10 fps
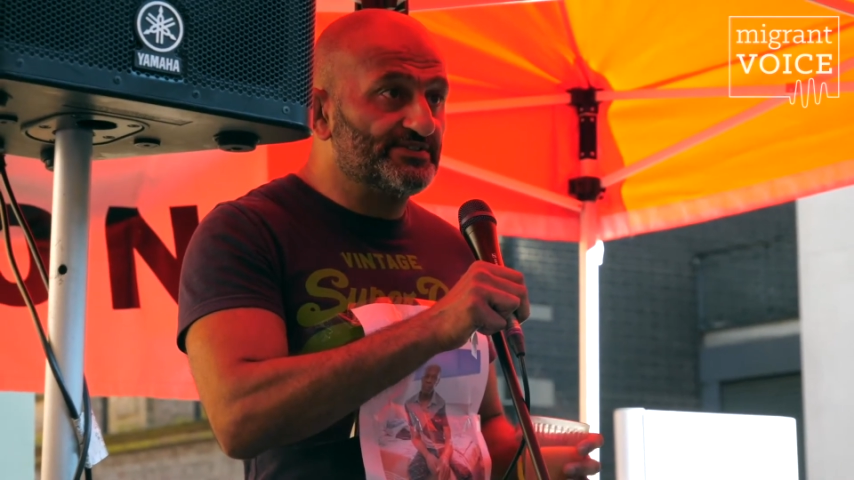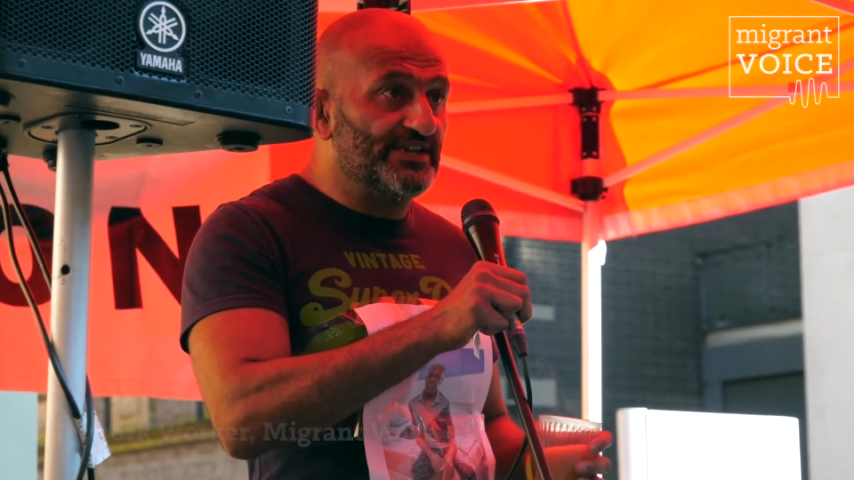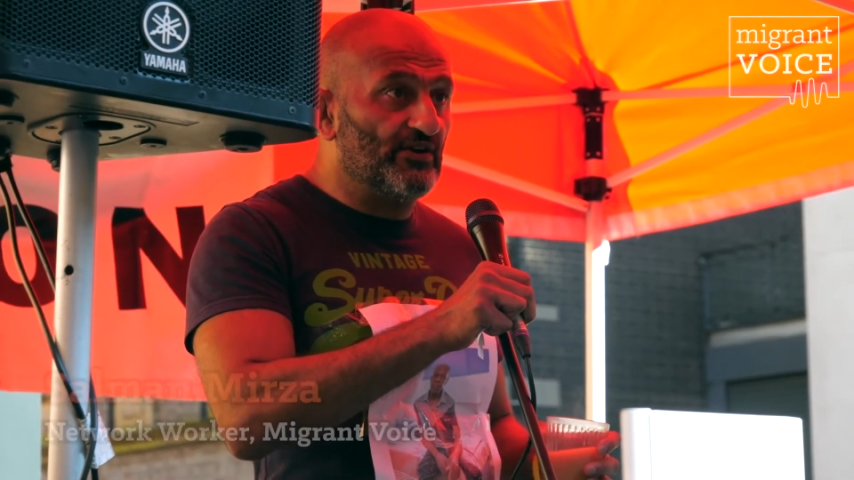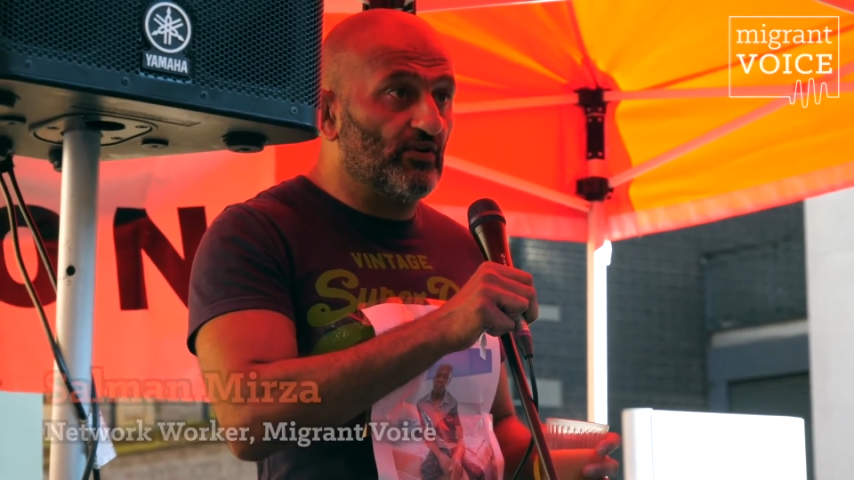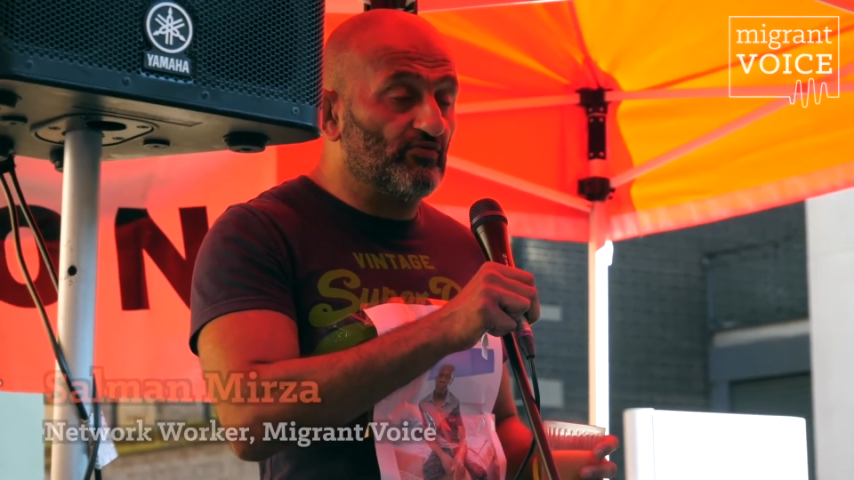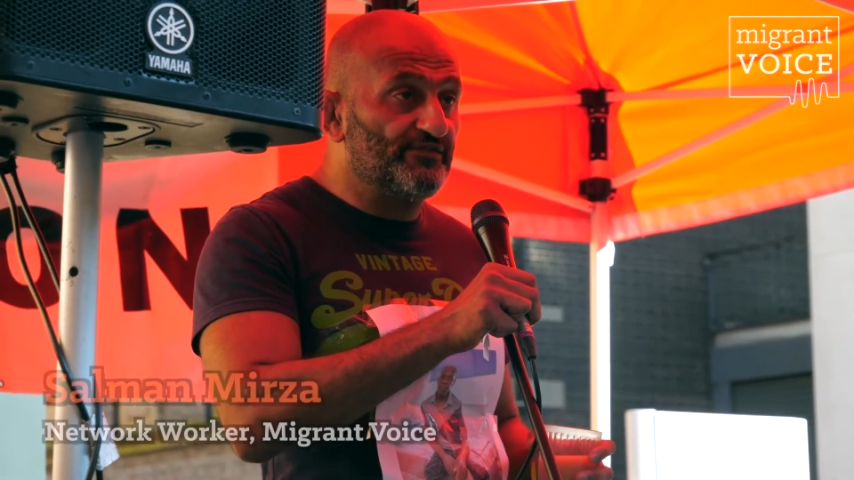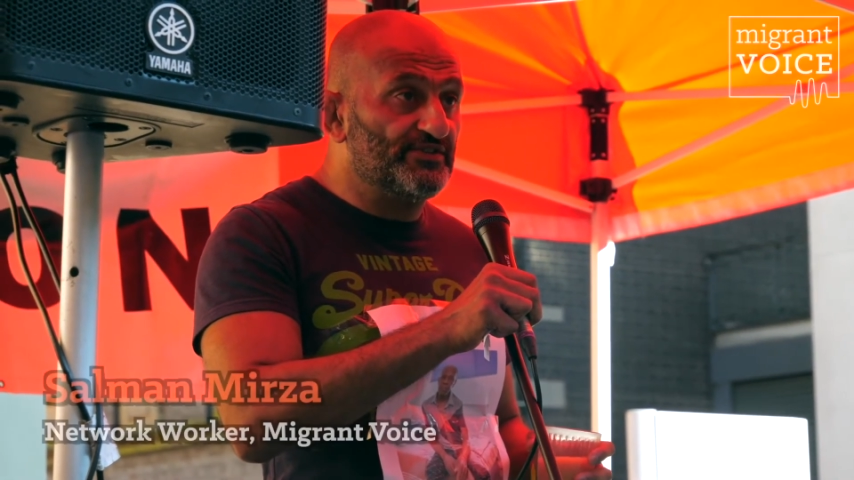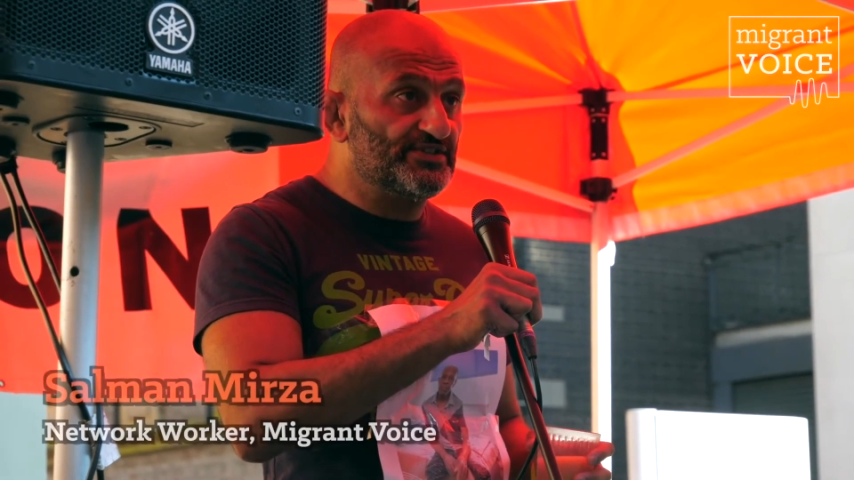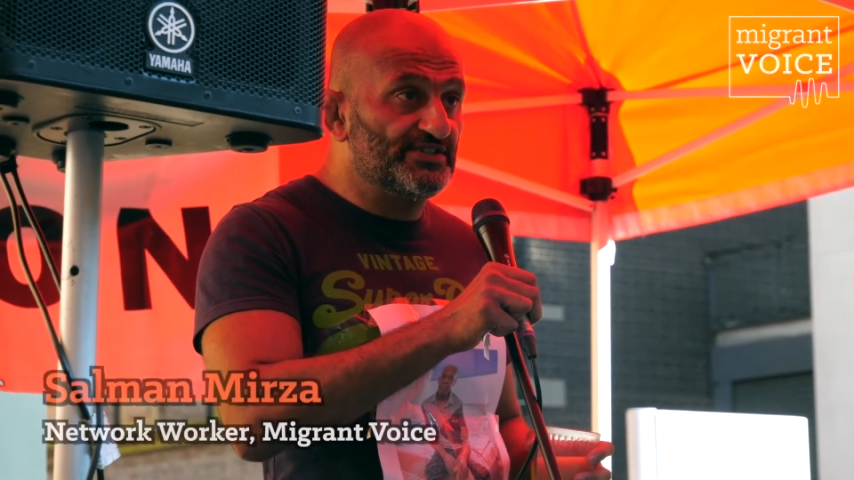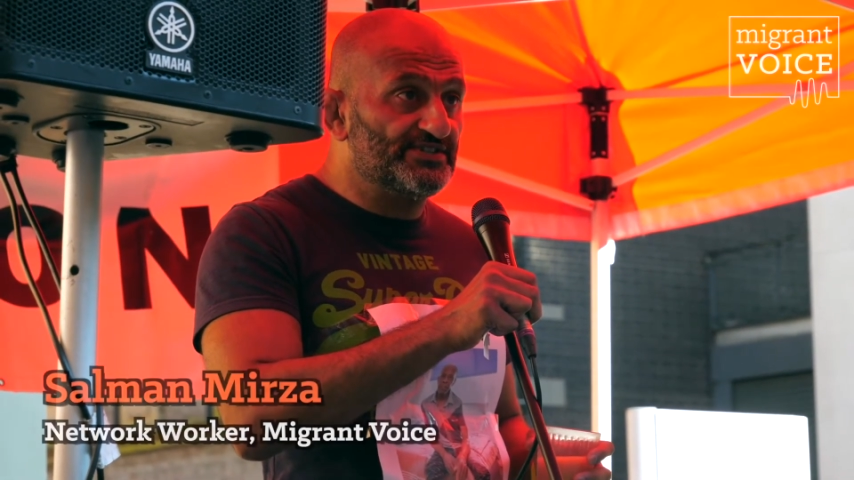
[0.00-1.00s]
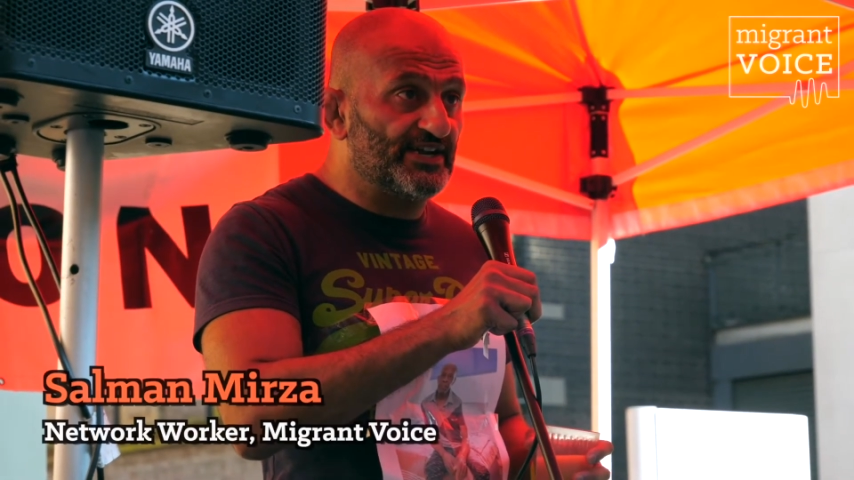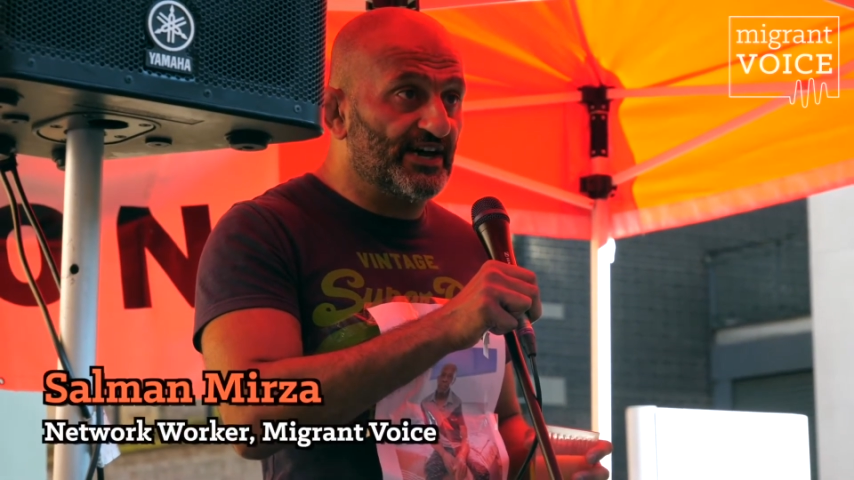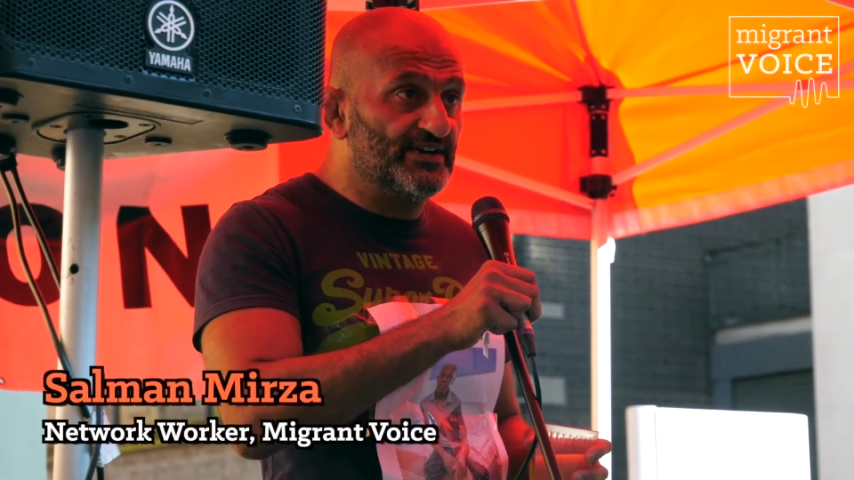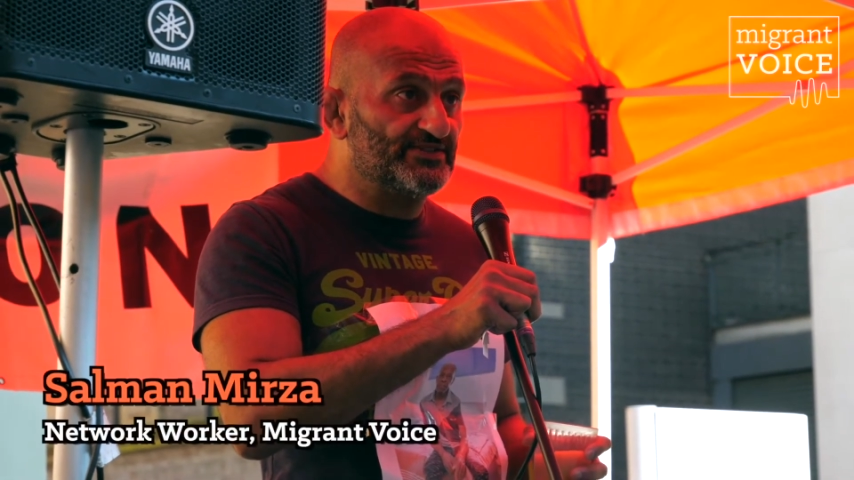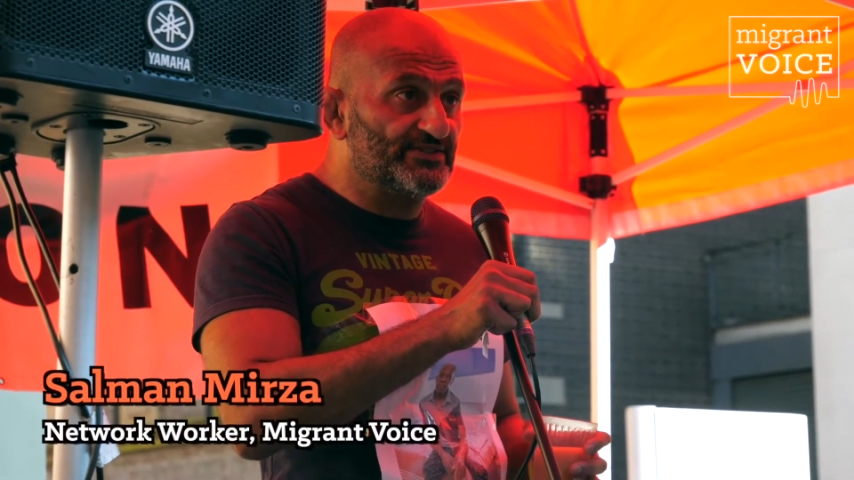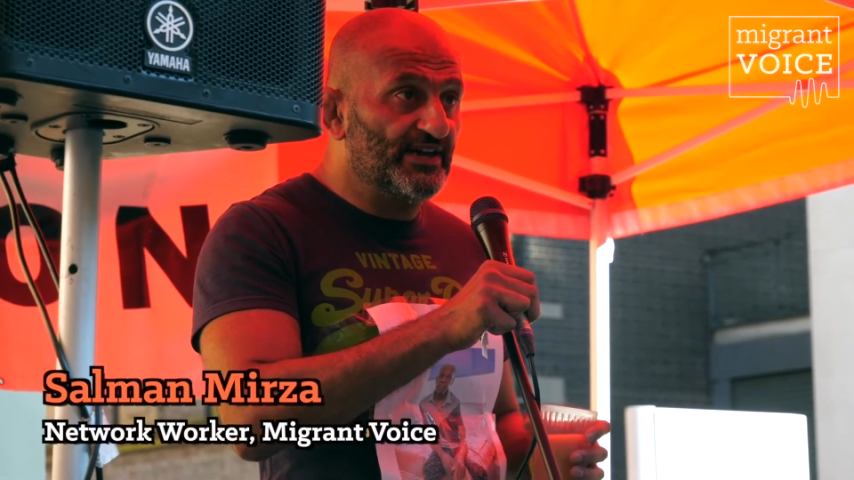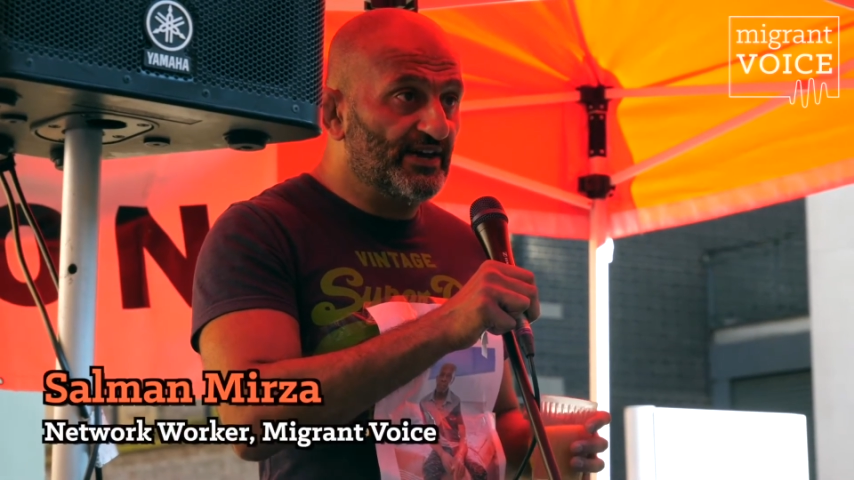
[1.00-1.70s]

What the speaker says: He's now got refugee status,